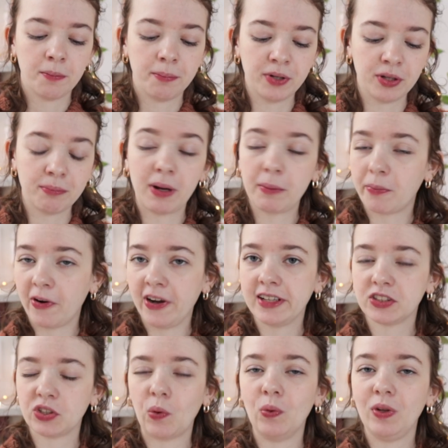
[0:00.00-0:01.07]
But my break
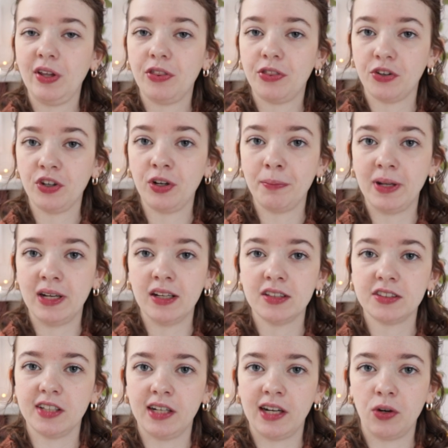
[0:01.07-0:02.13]
is only 30
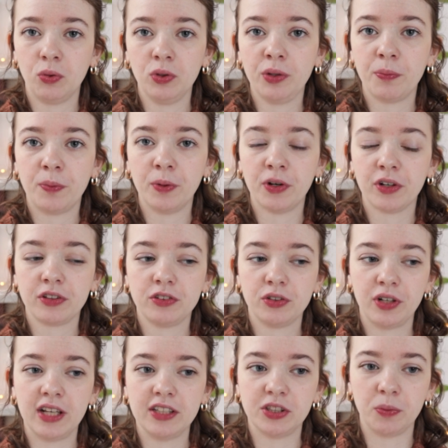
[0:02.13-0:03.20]
minutes and I only work 2
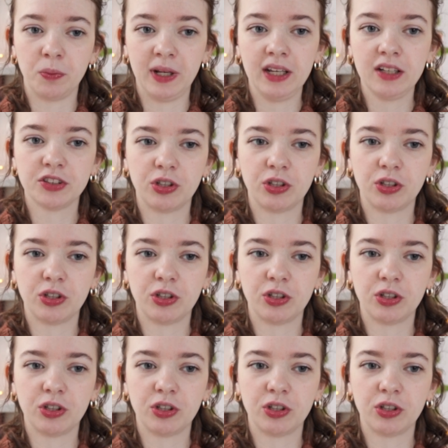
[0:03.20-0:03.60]
days a week,